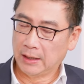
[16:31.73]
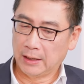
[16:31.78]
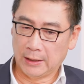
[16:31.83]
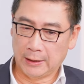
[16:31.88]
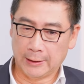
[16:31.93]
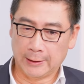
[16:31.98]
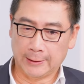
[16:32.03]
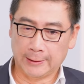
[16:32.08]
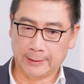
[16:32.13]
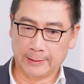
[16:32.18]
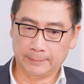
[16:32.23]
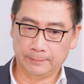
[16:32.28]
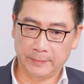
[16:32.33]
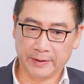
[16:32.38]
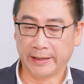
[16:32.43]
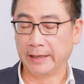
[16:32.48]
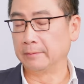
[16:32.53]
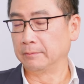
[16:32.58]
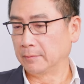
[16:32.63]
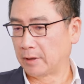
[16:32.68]

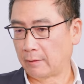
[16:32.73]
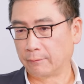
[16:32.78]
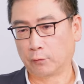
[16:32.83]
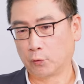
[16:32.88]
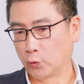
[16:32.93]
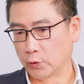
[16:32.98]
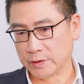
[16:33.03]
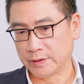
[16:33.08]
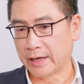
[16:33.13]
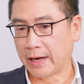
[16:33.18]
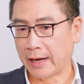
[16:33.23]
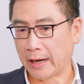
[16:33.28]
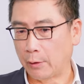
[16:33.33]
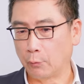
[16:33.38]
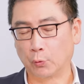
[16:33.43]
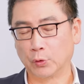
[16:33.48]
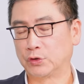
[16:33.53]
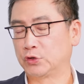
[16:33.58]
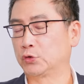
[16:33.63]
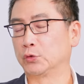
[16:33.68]
Again, of course,
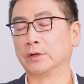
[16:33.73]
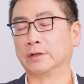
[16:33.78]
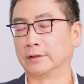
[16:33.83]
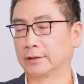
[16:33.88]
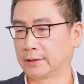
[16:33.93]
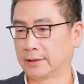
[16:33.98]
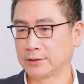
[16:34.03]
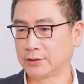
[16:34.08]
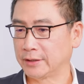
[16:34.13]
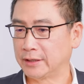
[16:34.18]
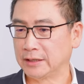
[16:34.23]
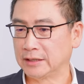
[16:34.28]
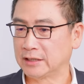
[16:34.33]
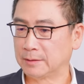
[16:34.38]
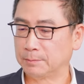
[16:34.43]
we shouldn't touch any